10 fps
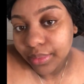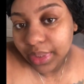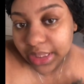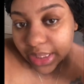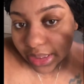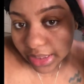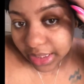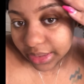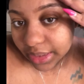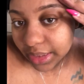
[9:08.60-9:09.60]
my skin
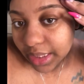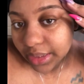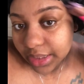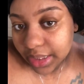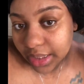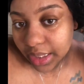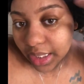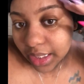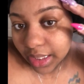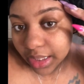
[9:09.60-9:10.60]
actually does look
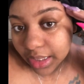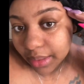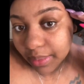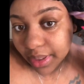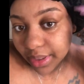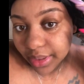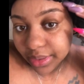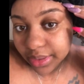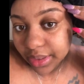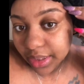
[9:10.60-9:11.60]
a lot better.
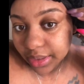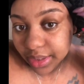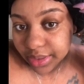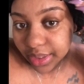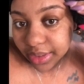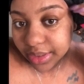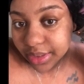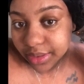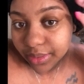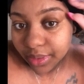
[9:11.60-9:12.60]
See, look, there's that
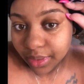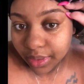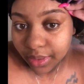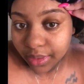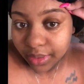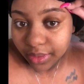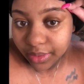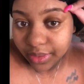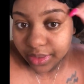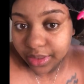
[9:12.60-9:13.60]
glue
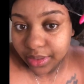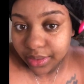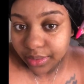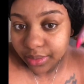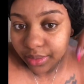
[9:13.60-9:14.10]
residue.